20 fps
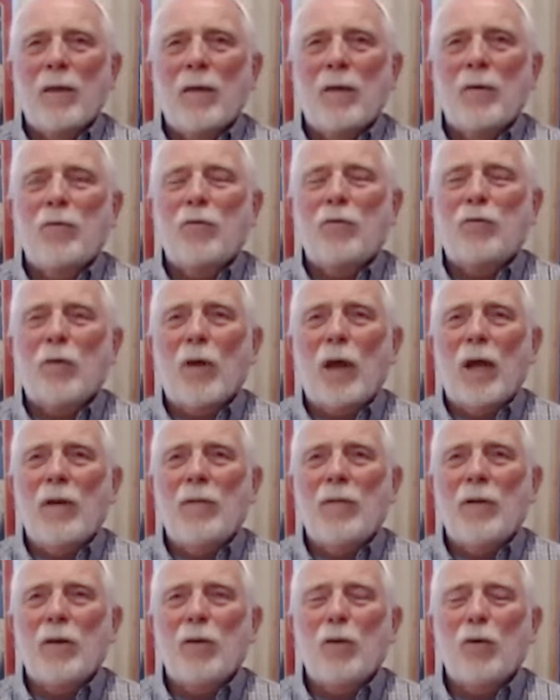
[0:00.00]

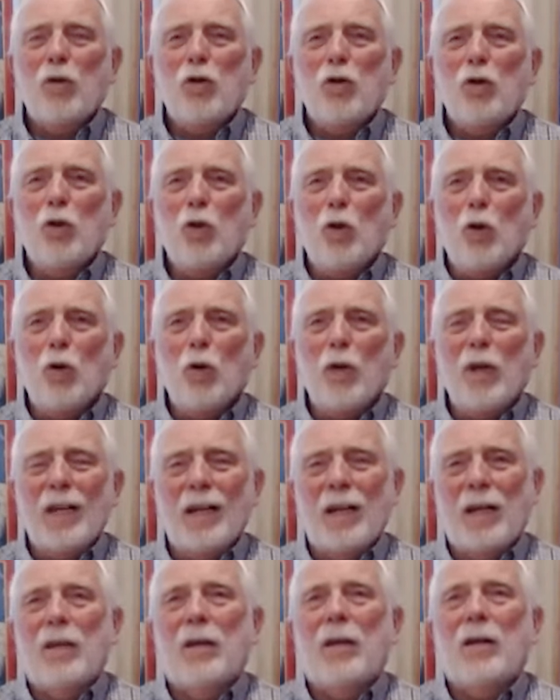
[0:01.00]
striving or
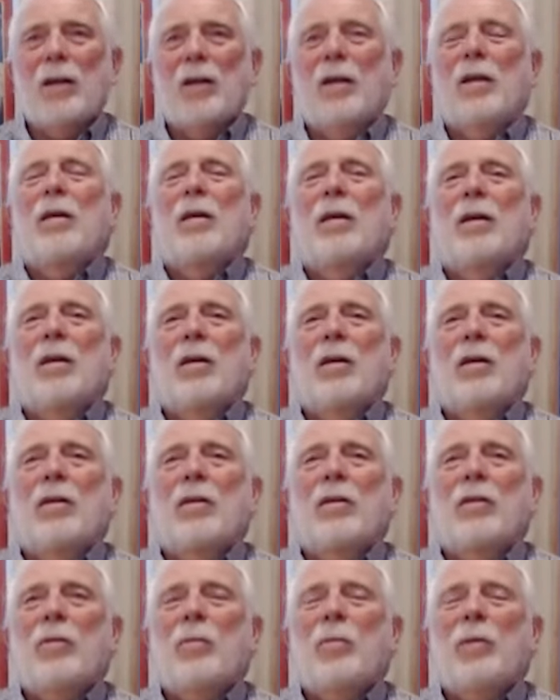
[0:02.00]
yearning
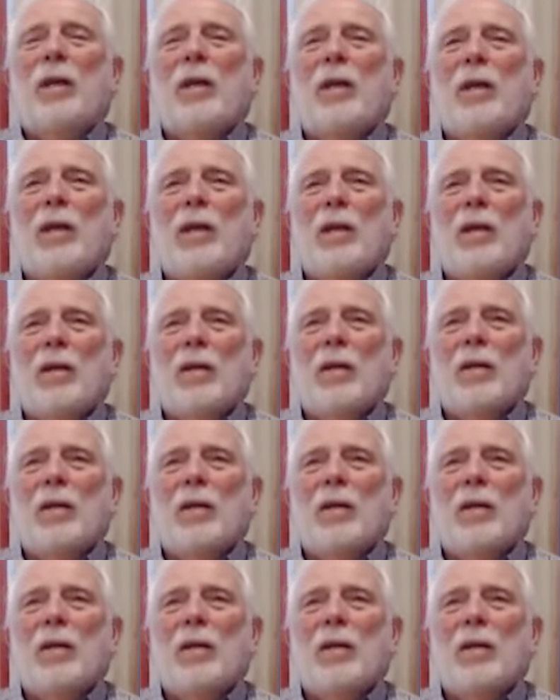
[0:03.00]
to be